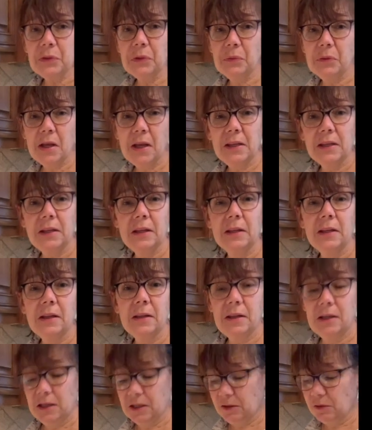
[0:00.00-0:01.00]
like it. I
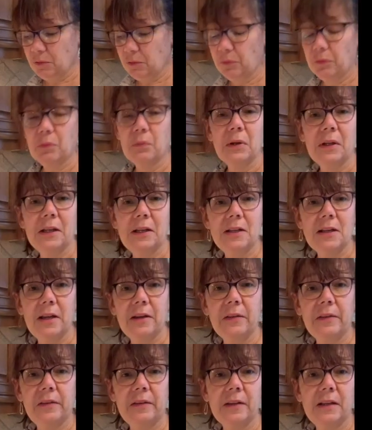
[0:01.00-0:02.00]
think it goes really
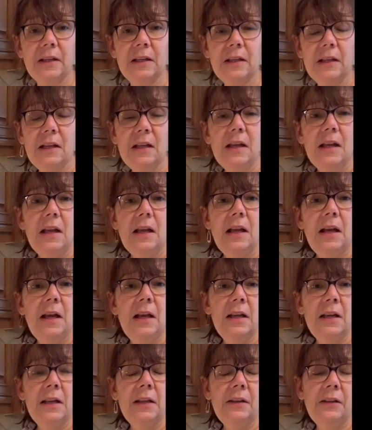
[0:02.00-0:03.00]
nicely.
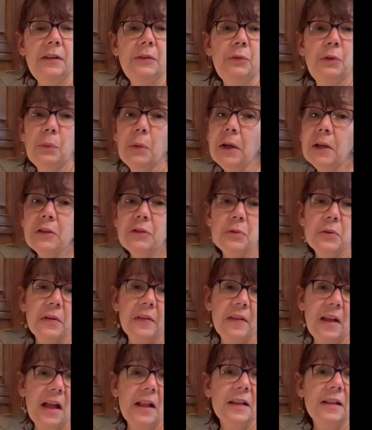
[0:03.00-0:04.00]
And if you wanna do a
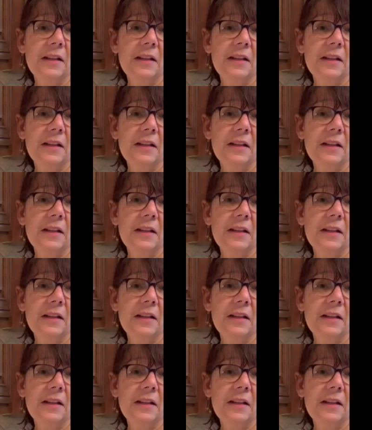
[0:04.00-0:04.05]
salad,